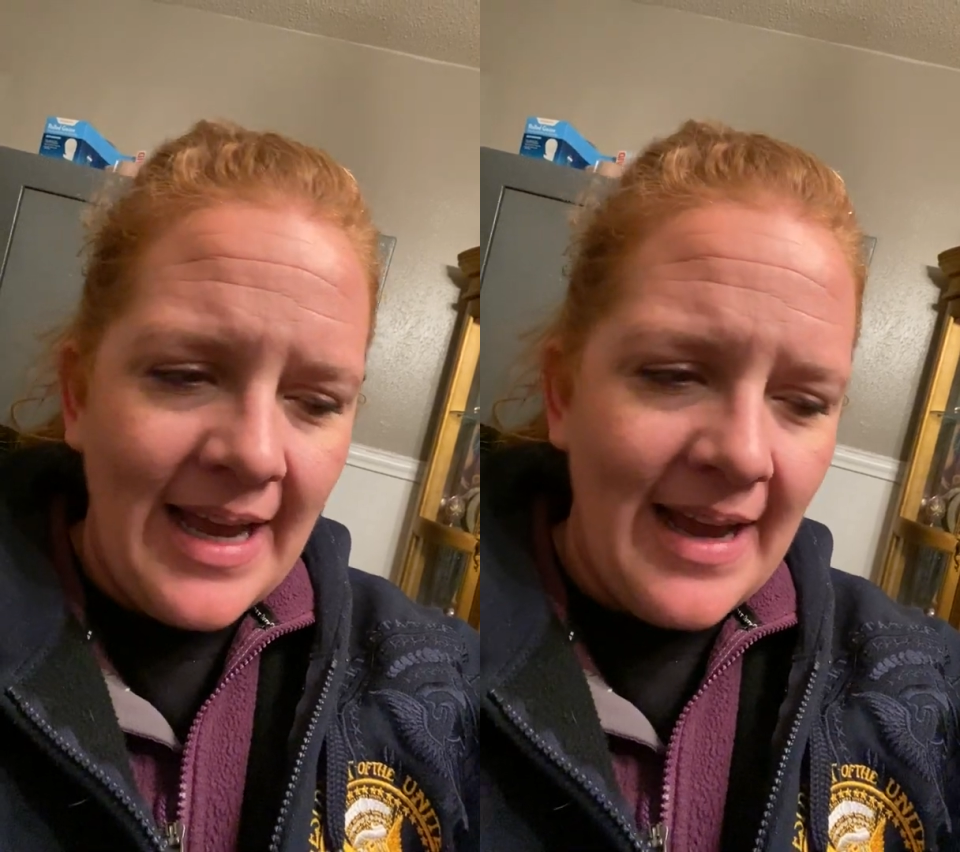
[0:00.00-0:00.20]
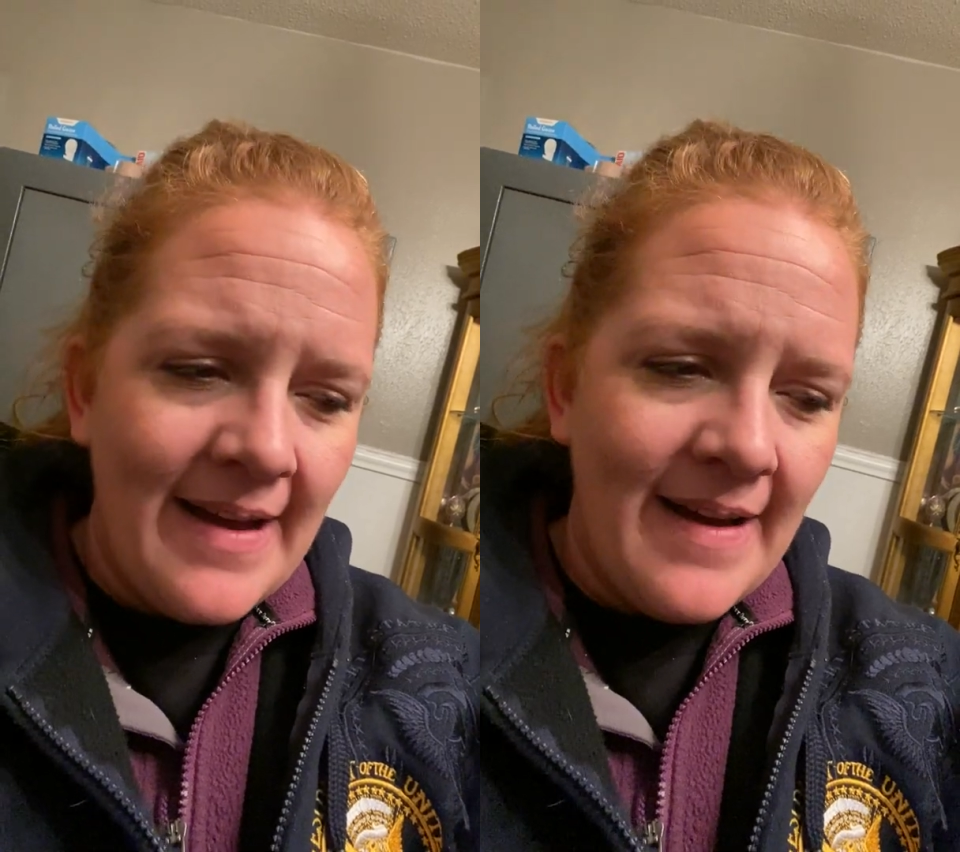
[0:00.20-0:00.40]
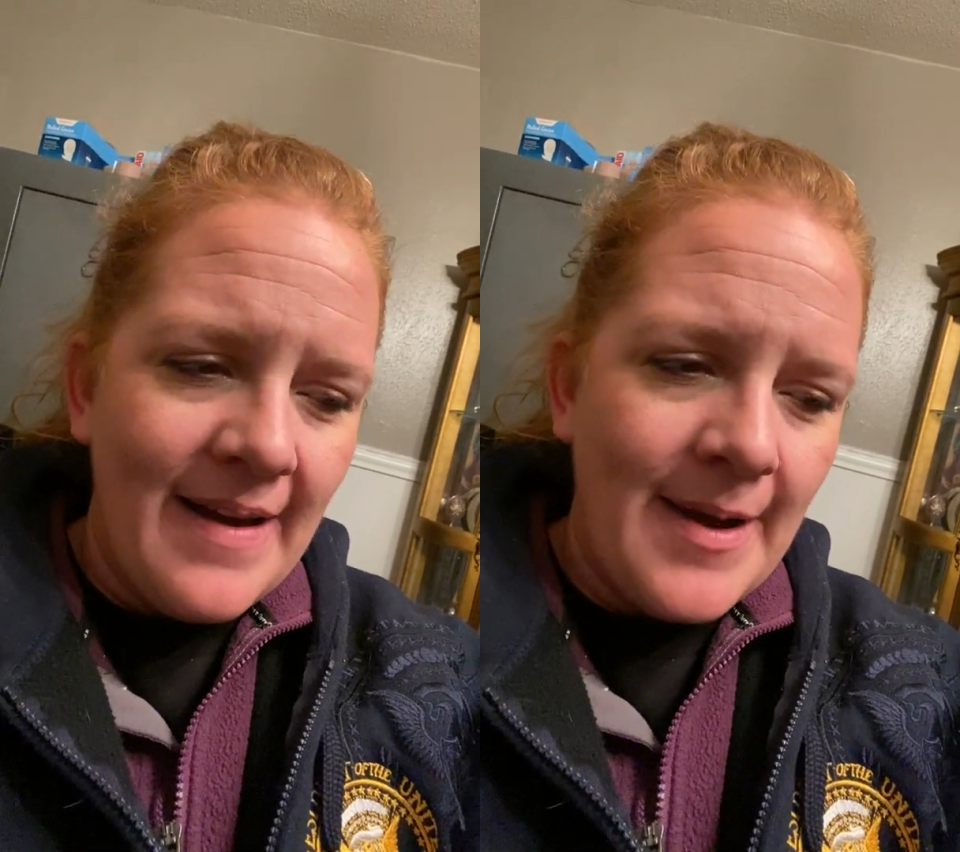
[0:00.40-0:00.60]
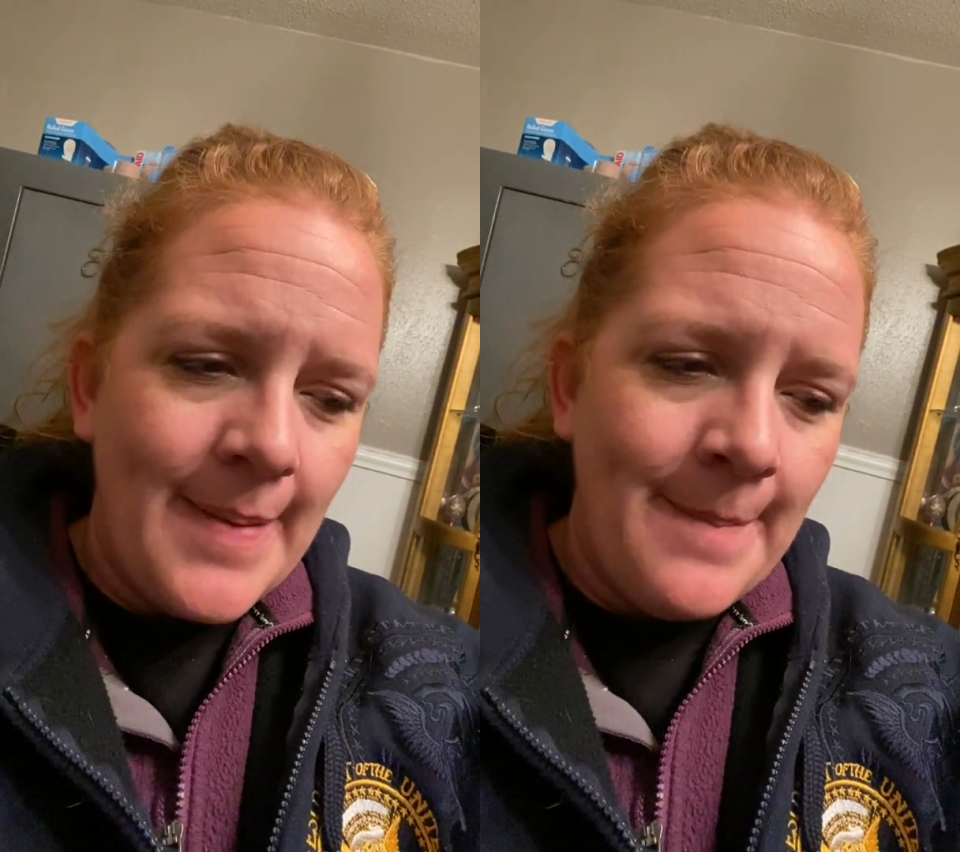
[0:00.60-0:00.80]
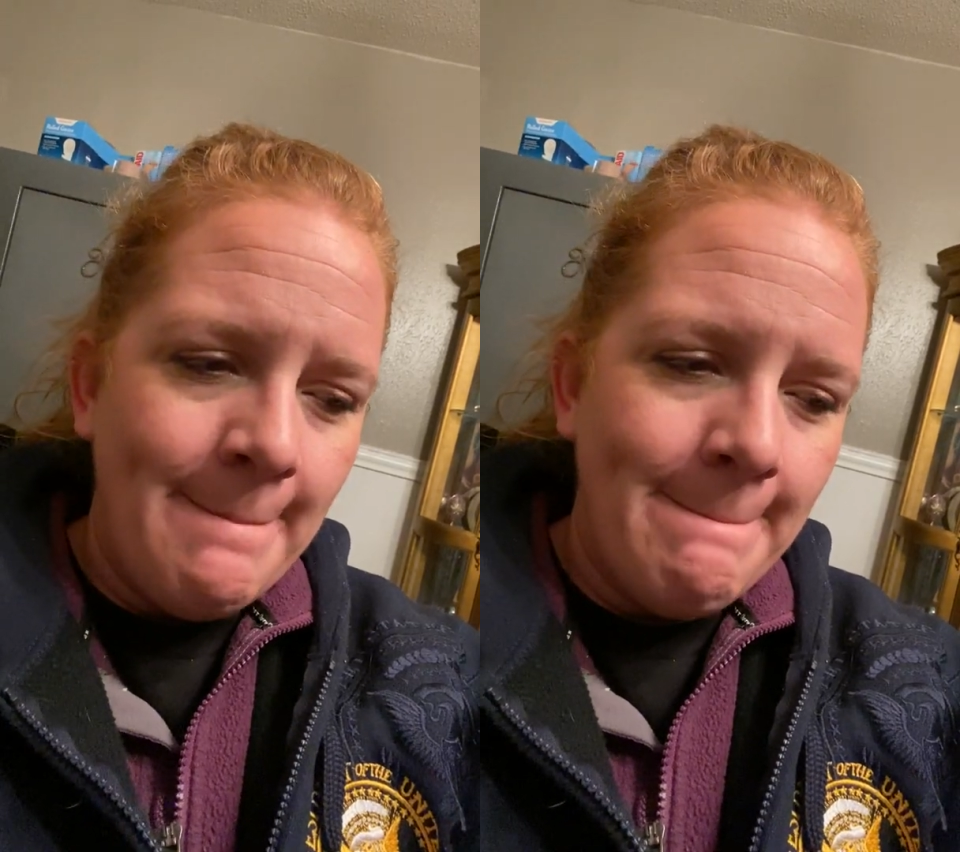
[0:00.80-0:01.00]
They
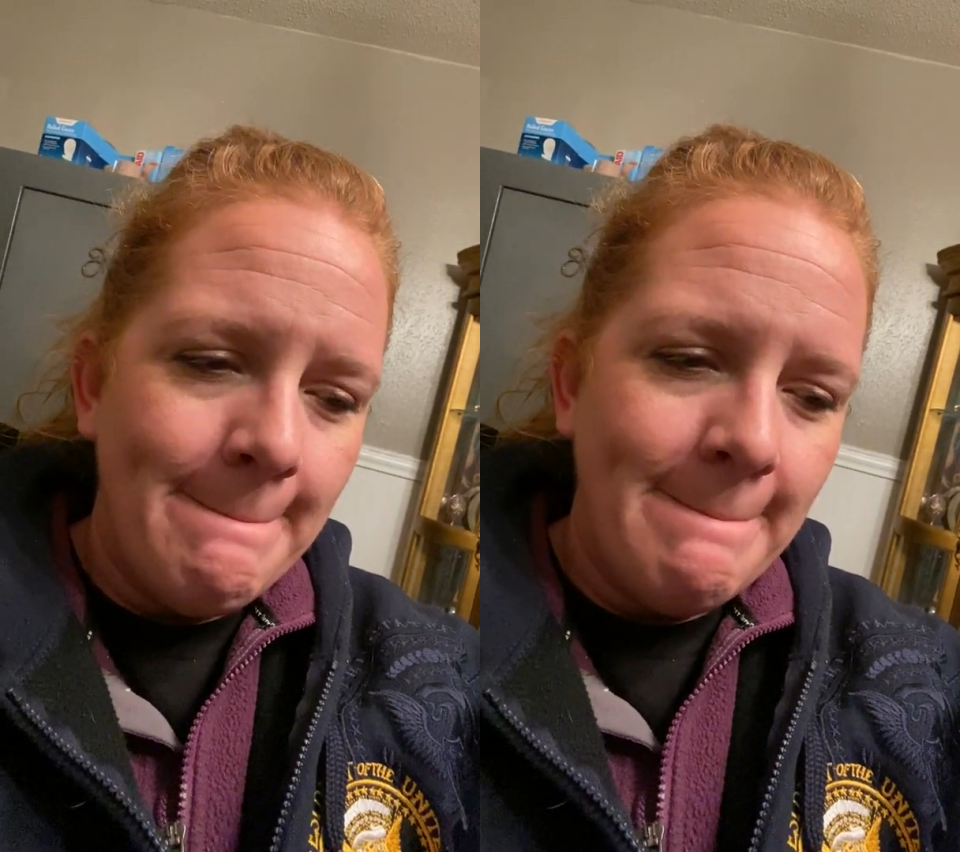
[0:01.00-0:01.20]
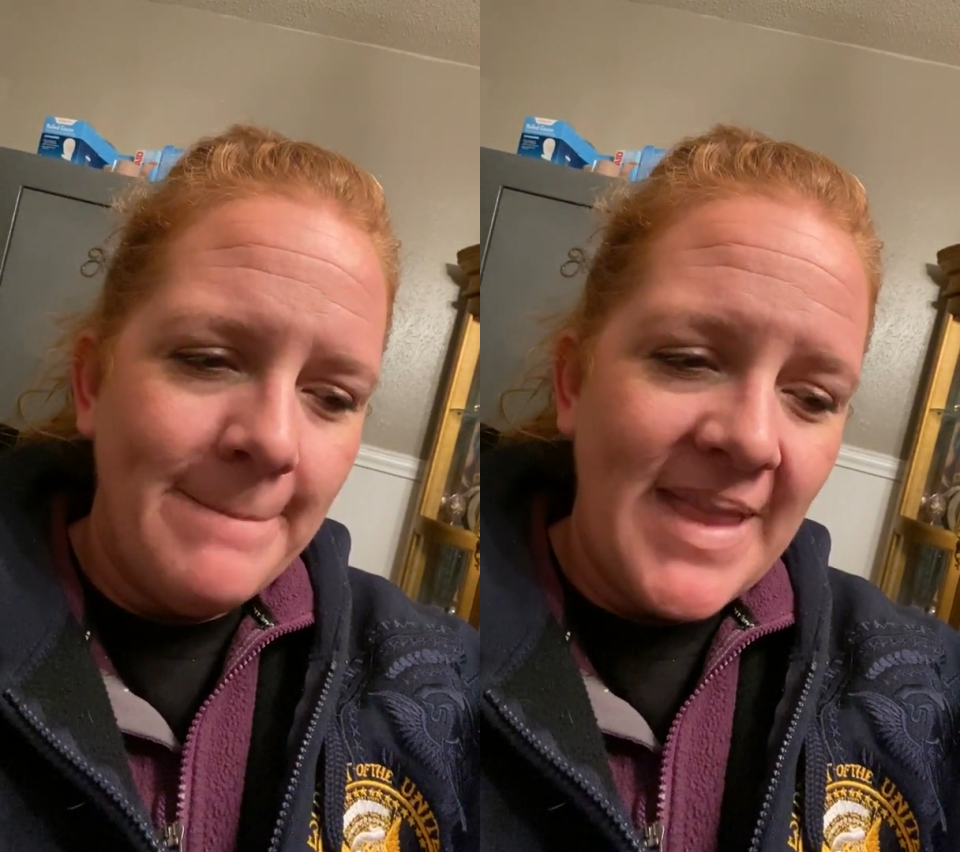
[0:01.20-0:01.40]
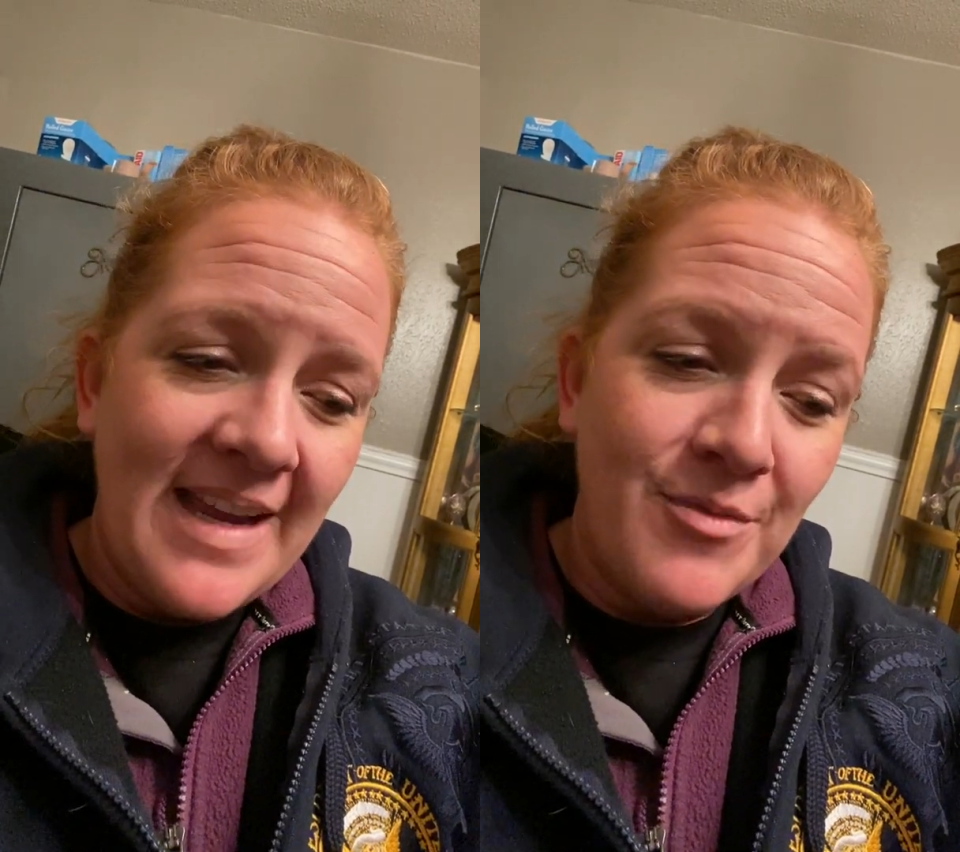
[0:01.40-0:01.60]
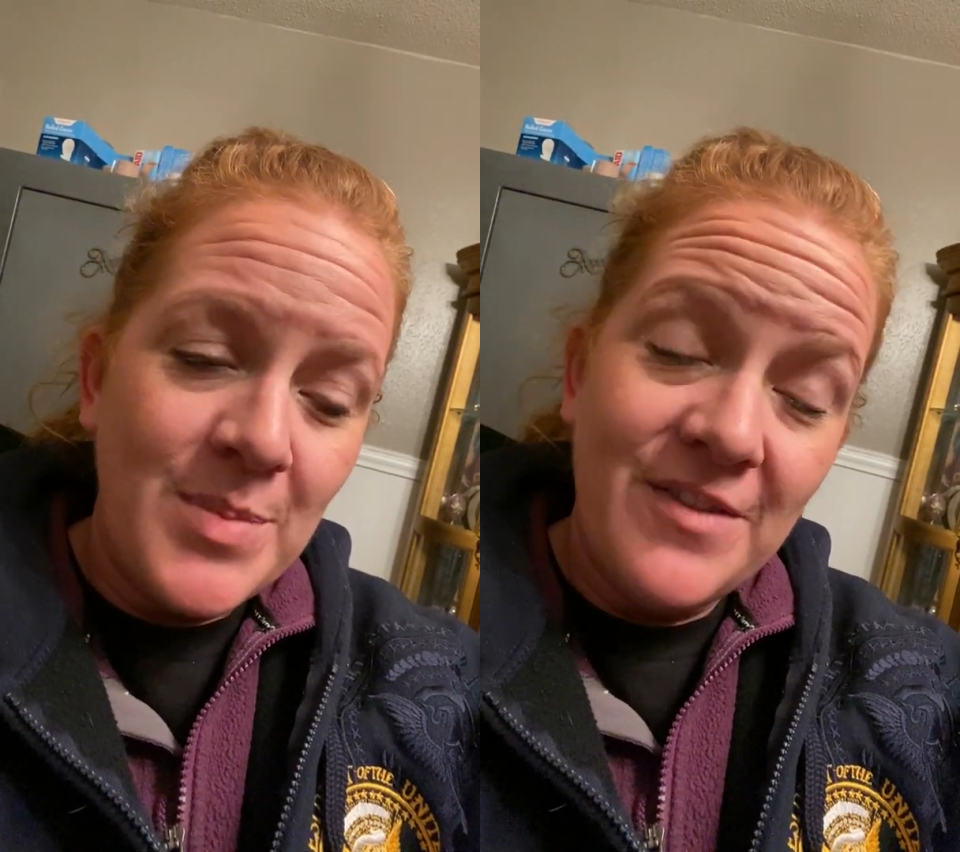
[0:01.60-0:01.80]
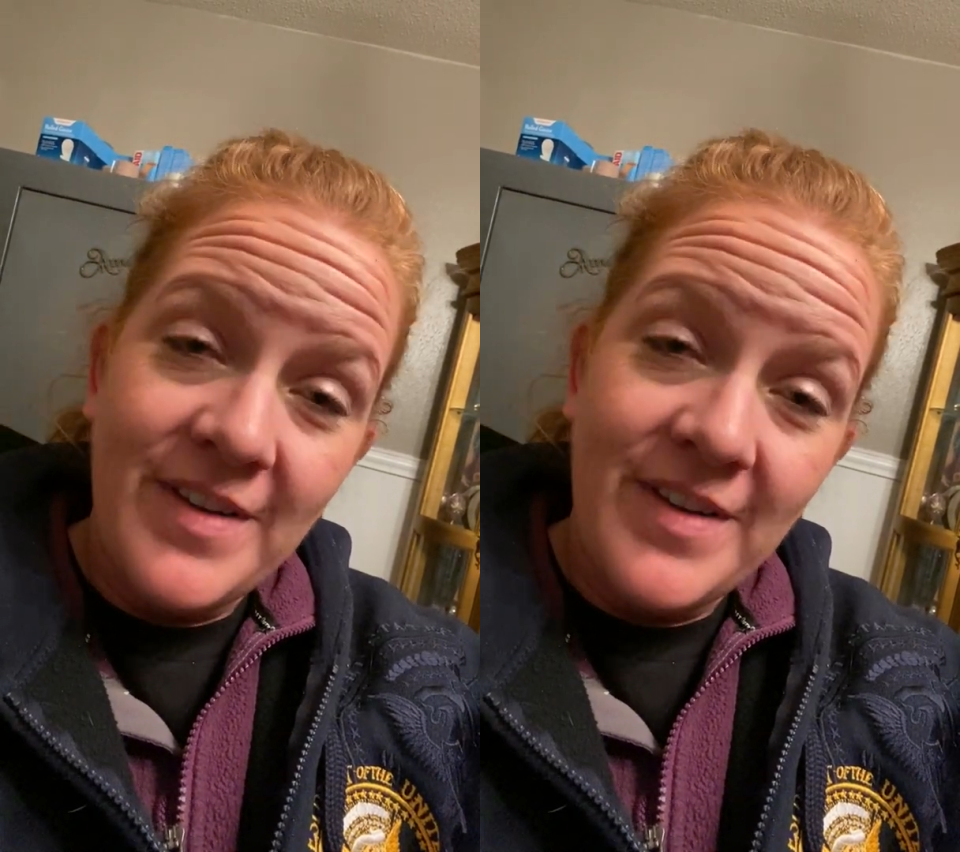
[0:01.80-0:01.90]
have been